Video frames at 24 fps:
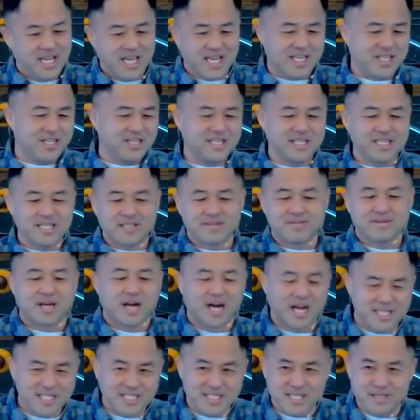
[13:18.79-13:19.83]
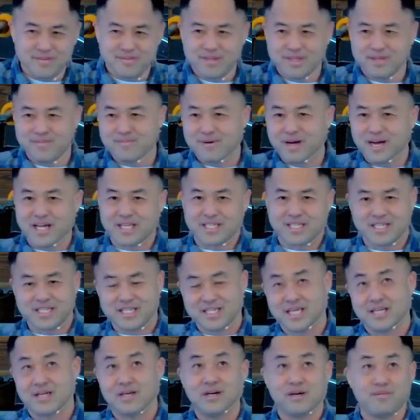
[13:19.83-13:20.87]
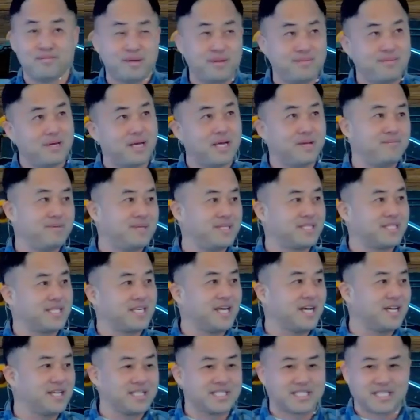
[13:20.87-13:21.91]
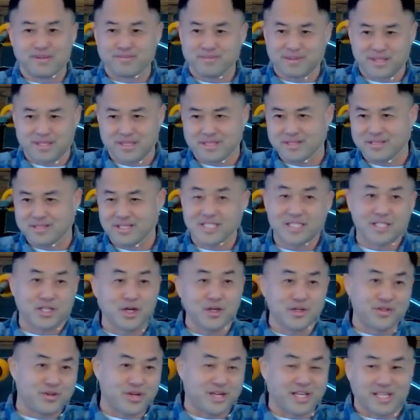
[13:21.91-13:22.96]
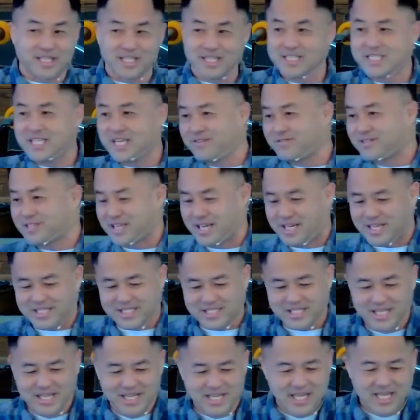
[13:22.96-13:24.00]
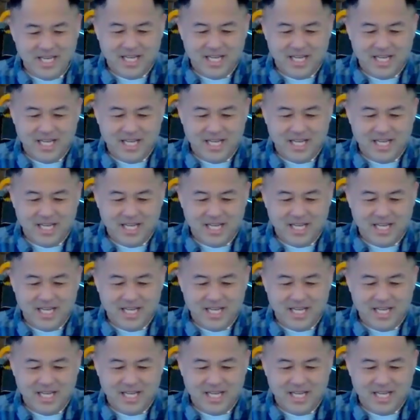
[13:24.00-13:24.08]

and you're just constantly being mocked, and you're like, oh, maybe I'm missing out on something. Let's go drink. Let's have sex.